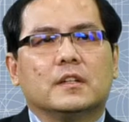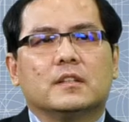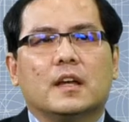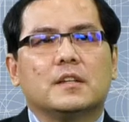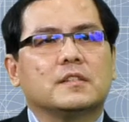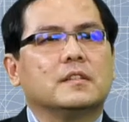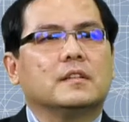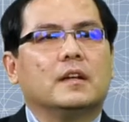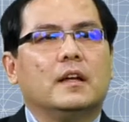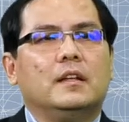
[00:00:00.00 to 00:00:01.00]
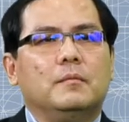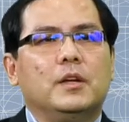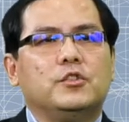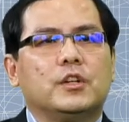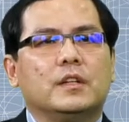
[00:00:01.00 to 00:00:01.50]
tests and
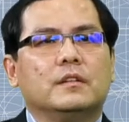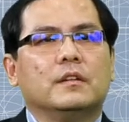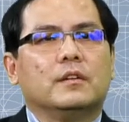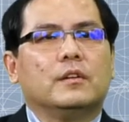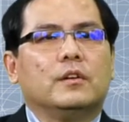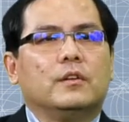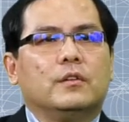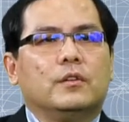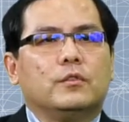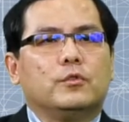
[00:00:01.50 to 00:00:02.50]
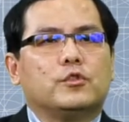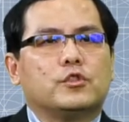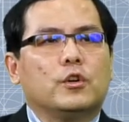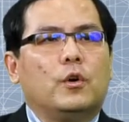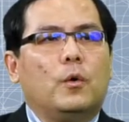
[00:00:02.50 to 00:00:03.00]
imaging to
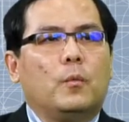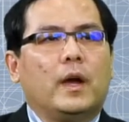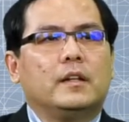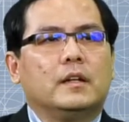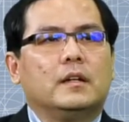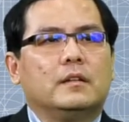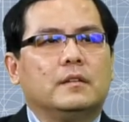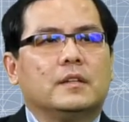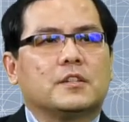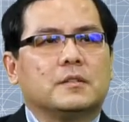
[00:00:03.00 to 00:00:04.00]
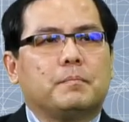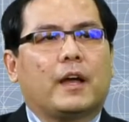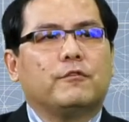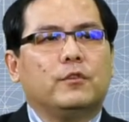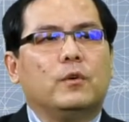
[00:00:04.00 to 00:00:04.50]
show whether there's
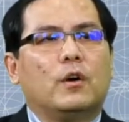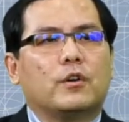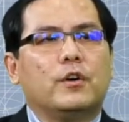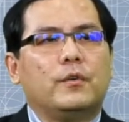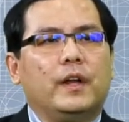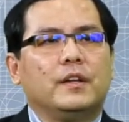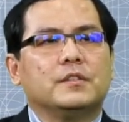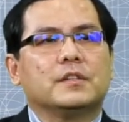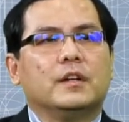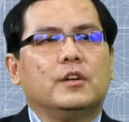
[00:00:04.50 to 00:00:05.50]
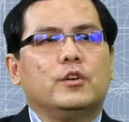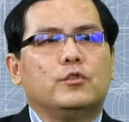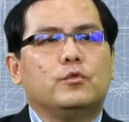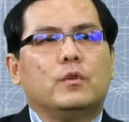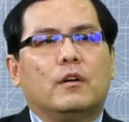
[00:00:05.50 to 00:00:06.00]
backflow occurring
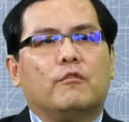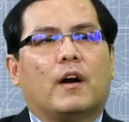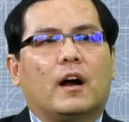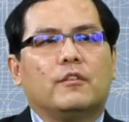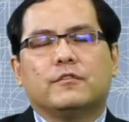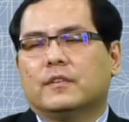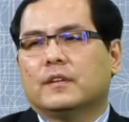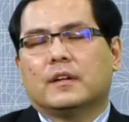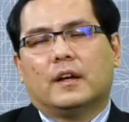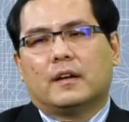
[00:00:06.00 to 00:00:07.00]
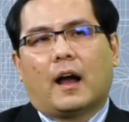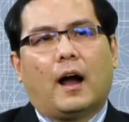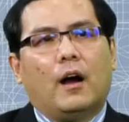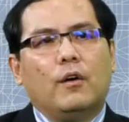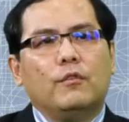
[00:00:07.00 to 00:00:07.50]
through a valve and
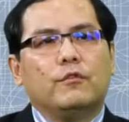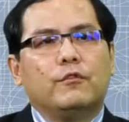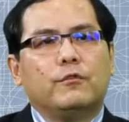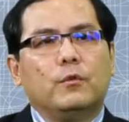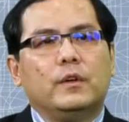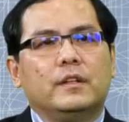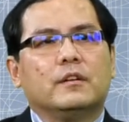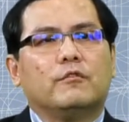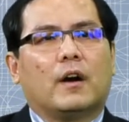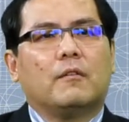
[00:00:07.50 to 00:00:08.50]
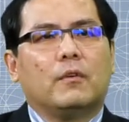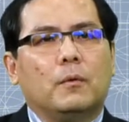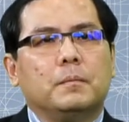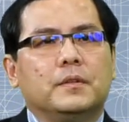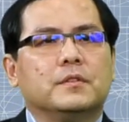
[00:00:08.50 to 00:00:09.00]
how fully the valve
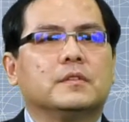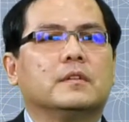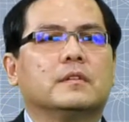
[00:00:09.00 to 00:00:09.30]
opens.